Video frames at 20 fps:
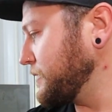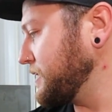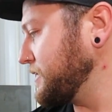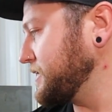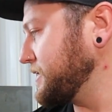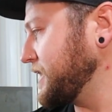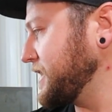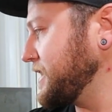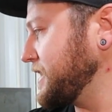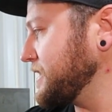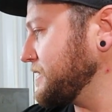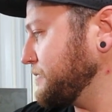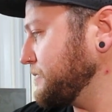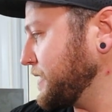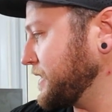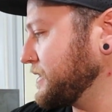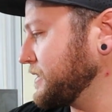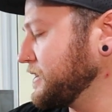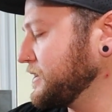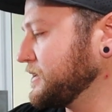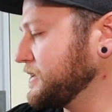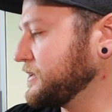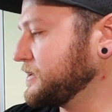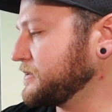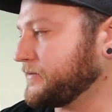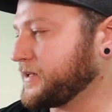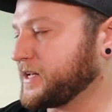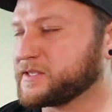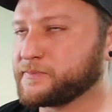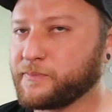in here, but
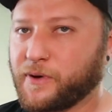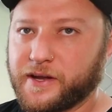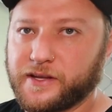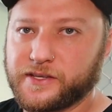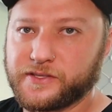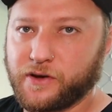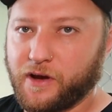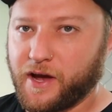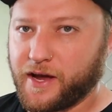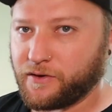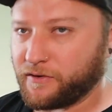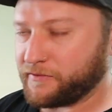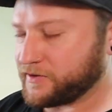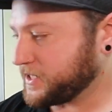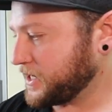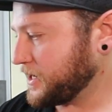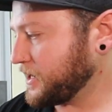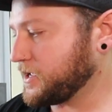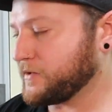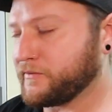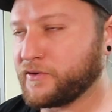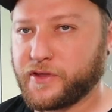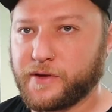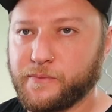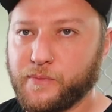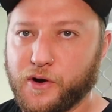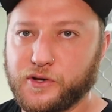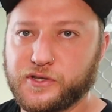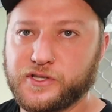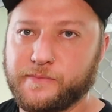that's by design, obviously, to give her the
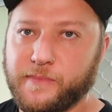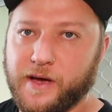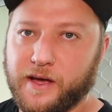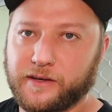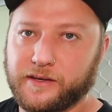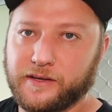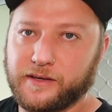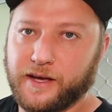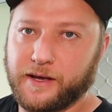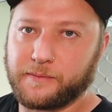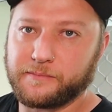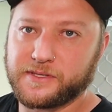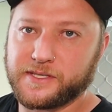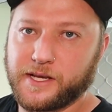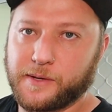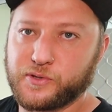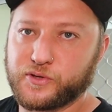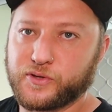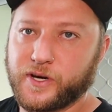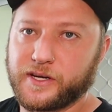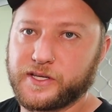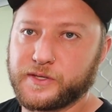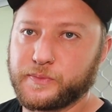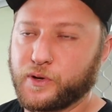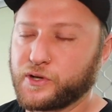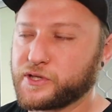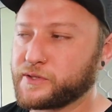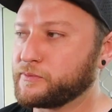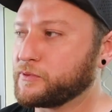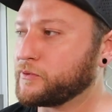most amount of um, substrate as
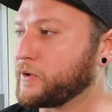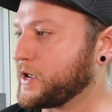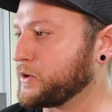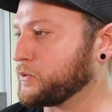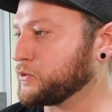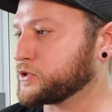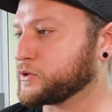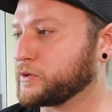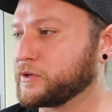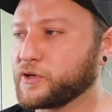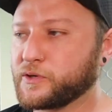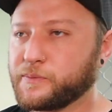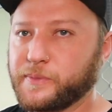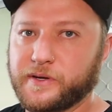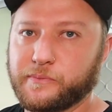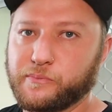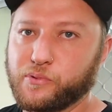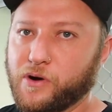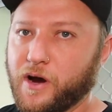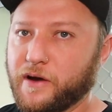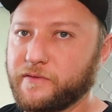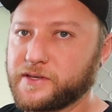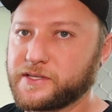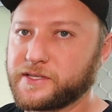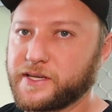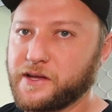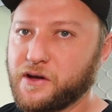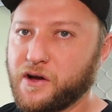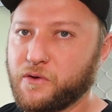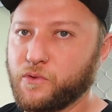possible and also a little bit of
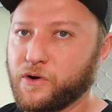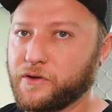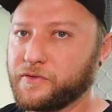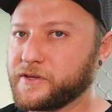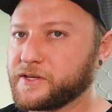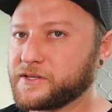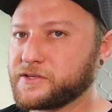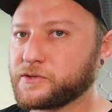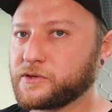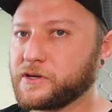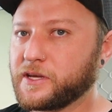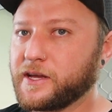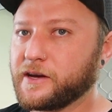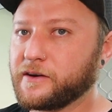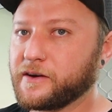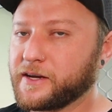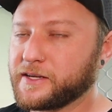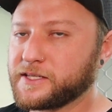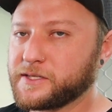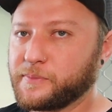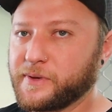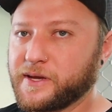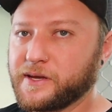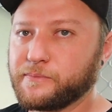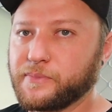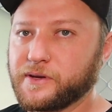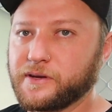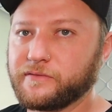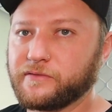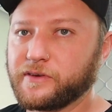privacy. I want this sort of area to be a
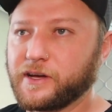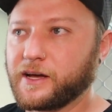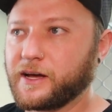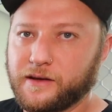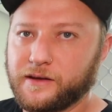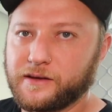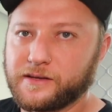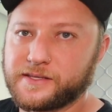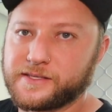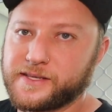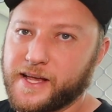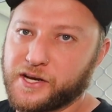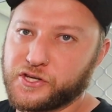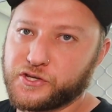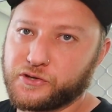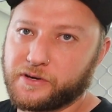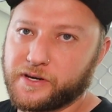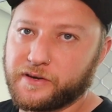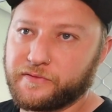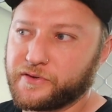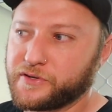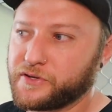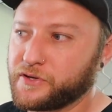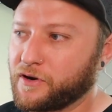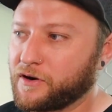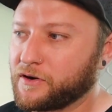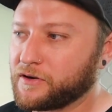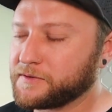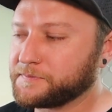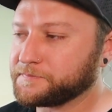bit of a, a sanctuary for
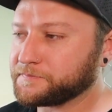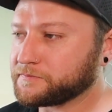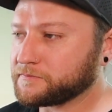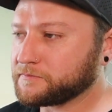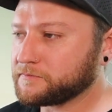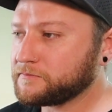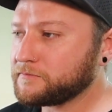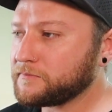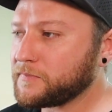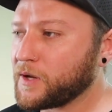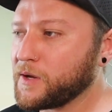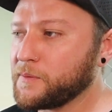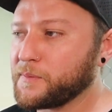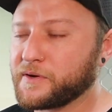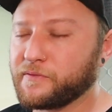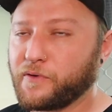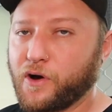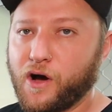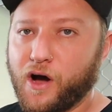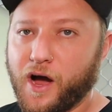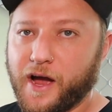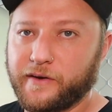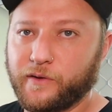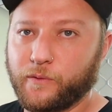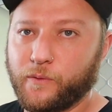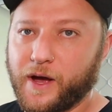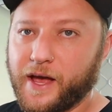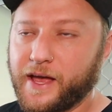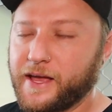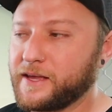Doc, a bit of a
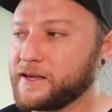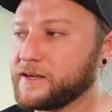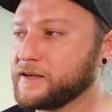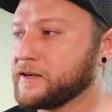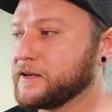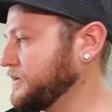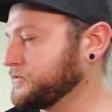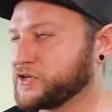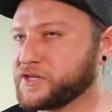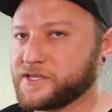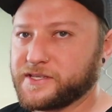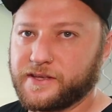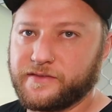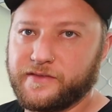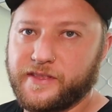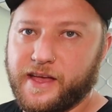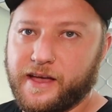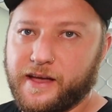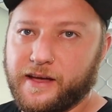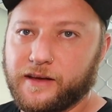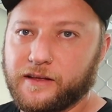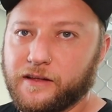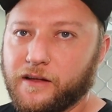hideaway. If she's in there,